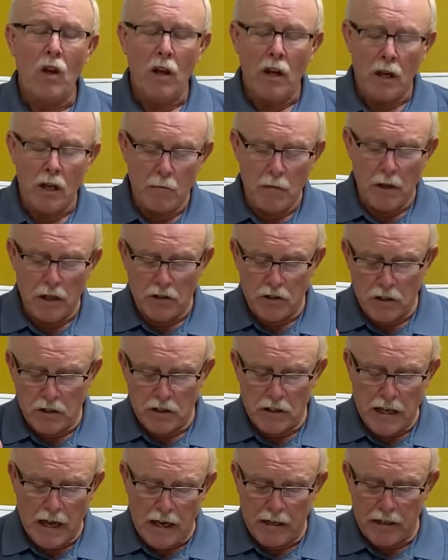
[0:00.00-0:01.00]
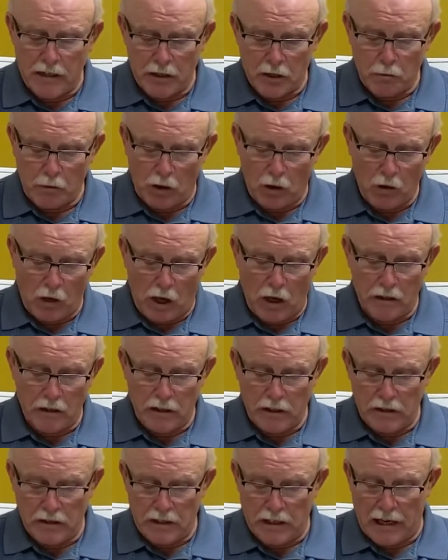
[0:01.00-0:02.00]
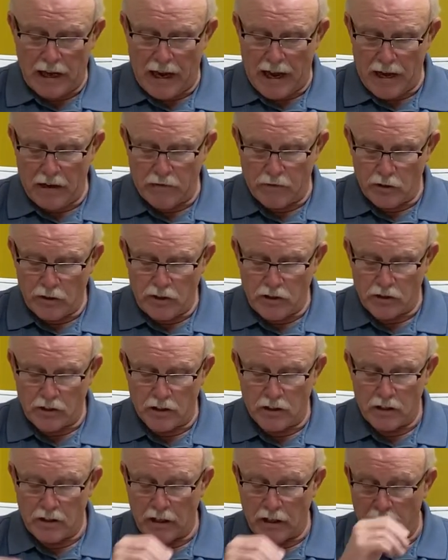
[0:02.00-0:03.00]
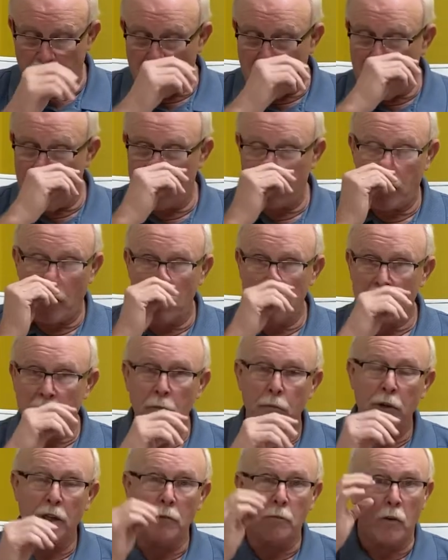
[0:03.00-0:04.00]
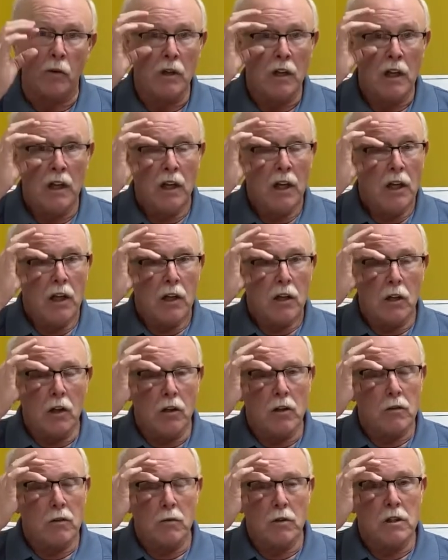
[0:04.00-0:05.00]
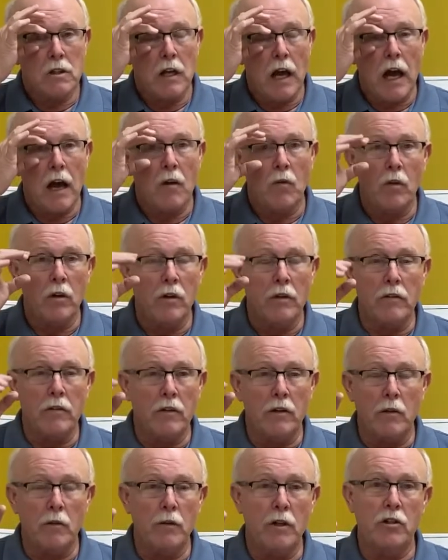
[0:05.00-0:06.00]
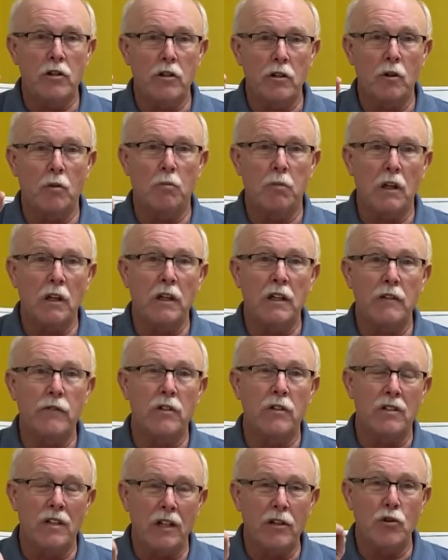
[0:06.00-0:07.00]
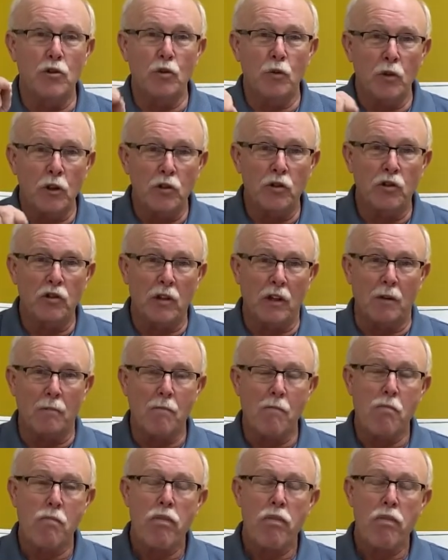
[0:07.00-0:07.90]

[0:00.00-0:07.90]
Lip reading: He mentions that in his prologue. He said, I have researched it and I have talked to people. Luke was not one of the original believers in Jerusalem.